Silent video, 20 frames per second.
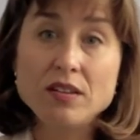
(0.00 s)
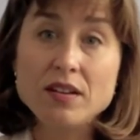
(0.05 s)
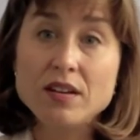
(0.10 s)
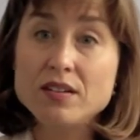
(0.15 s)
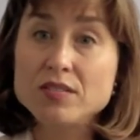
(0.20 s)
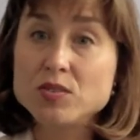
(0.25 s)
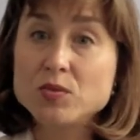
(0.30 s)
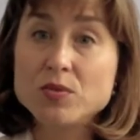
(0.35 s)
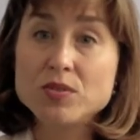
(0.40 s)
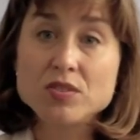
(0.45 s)

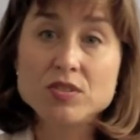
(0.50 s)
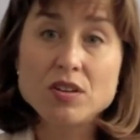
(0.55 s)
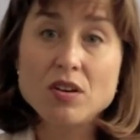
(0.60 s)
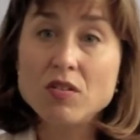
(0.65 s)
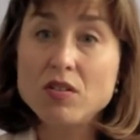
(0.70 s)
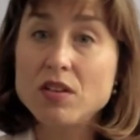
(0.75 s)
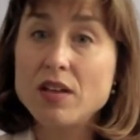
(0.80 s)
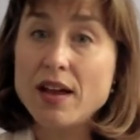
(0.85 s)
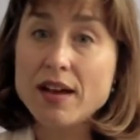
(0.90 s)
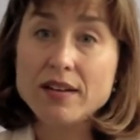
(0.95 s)
this, we're so
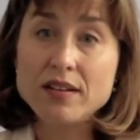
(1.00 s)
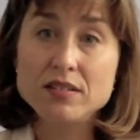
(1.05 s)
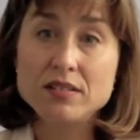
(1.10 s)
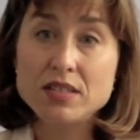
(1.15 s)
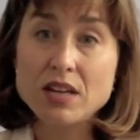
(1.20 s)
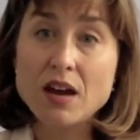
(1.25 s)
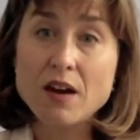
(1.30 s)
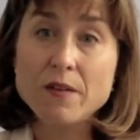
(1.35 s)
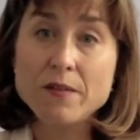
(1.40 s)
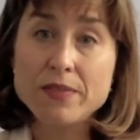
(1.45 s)
glad
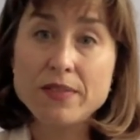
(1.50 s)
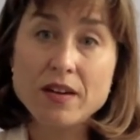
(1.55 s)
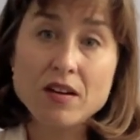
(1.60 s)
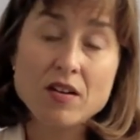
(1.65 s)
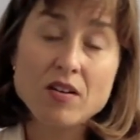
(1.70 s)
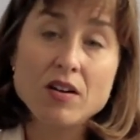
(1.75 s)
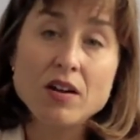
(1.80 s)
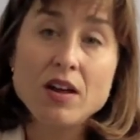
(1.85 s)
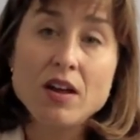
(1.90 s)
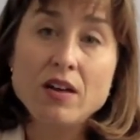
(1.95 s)
it's out
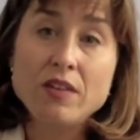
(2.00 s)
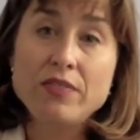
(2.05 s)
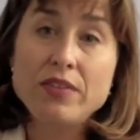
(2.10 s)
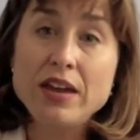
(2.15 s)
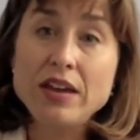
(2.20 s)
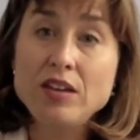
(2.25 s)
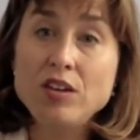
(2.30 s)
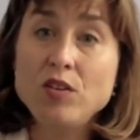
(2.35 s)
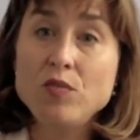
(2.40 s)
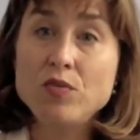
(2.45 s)
there,
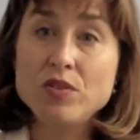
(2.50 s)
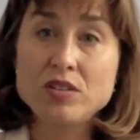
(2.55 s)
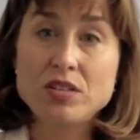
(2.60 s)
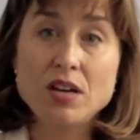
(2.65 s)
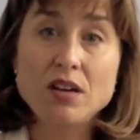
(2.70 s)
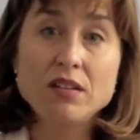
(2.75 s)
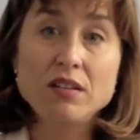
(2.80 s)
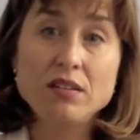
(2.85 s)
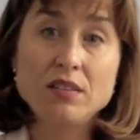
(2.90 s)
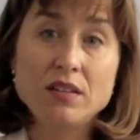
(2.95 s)
thank you for
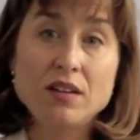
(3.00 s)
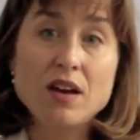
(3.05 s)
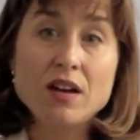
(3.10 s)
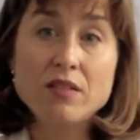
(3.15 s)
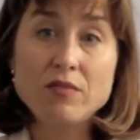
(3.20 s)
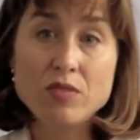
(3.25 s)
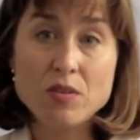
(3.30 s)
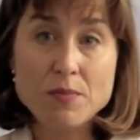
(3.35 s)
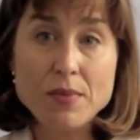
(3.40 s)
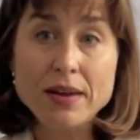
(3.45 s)
telling
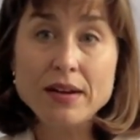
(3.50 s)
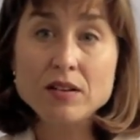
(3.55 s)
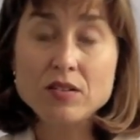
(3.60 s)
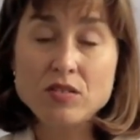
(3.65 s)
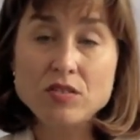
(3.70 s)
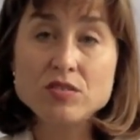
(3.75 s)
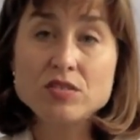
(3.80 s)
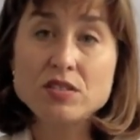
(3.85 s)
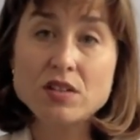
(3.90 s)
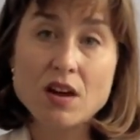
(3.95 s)
kind of the
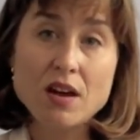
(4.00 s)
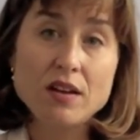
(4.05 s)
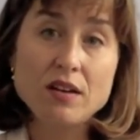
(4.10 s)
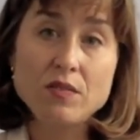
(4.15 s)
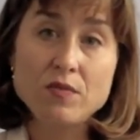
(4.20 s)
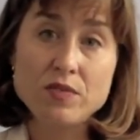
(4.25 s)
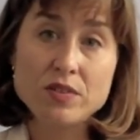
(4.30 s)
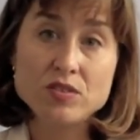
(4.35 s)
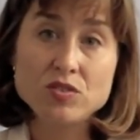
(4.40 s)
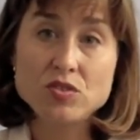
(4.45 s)
medical side
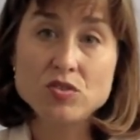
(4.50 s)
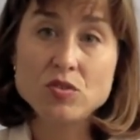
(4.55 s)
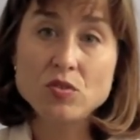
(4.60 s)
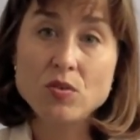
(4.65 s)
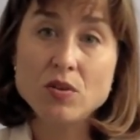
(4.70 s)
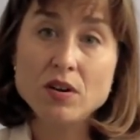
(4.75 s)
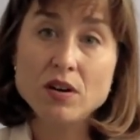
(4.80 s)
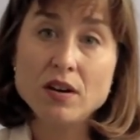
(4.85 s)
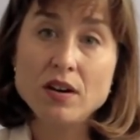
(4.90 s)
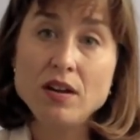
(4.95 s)
of this
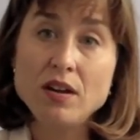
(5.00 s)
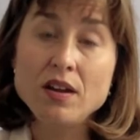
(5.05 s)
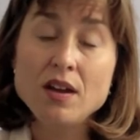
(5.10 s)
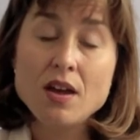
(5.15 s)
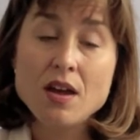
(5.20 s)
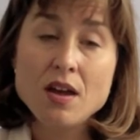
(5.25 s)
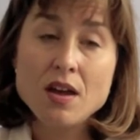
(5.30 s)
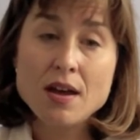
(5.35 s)
story.